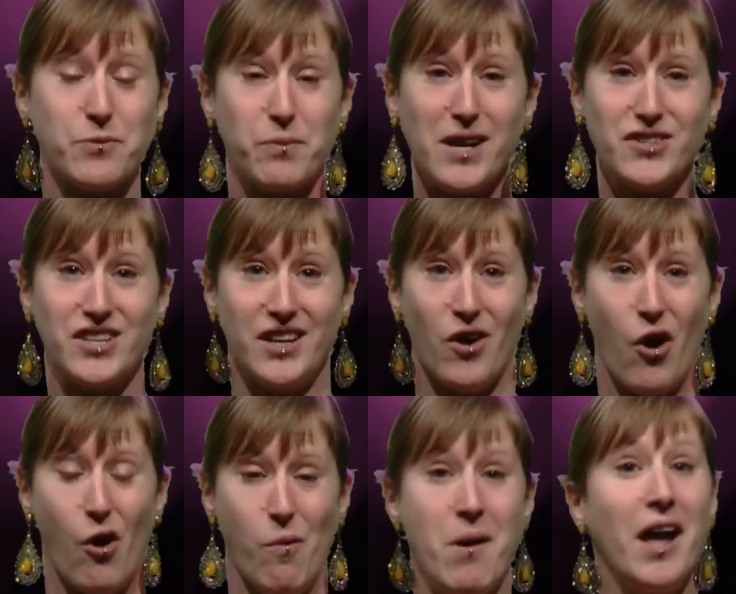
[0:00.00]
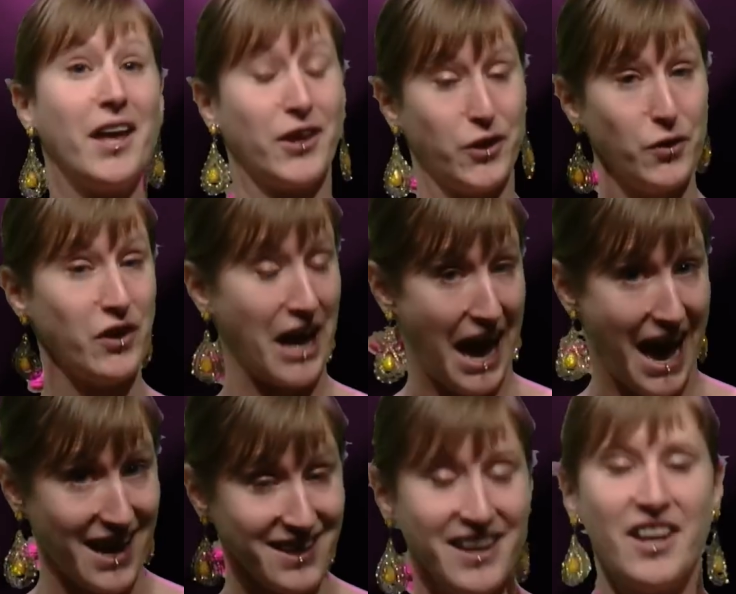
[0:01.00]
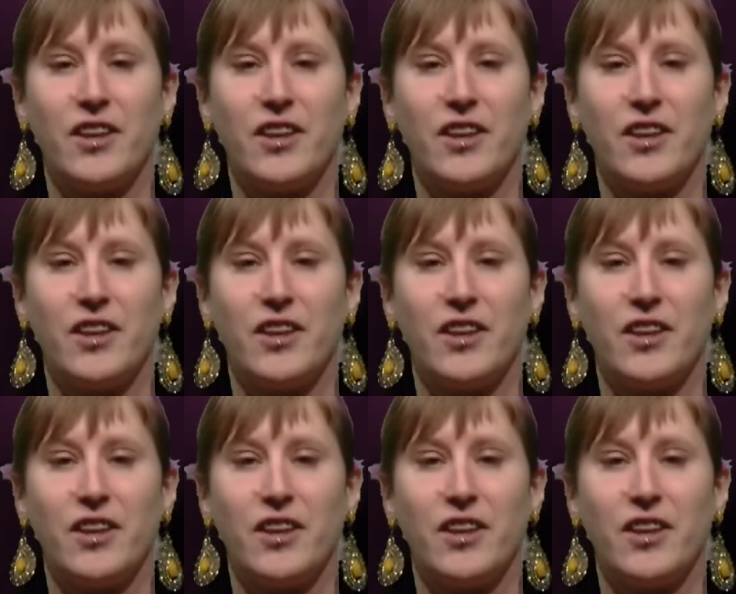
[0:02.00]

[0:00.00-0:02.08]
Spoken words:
spreadsheet home? You can.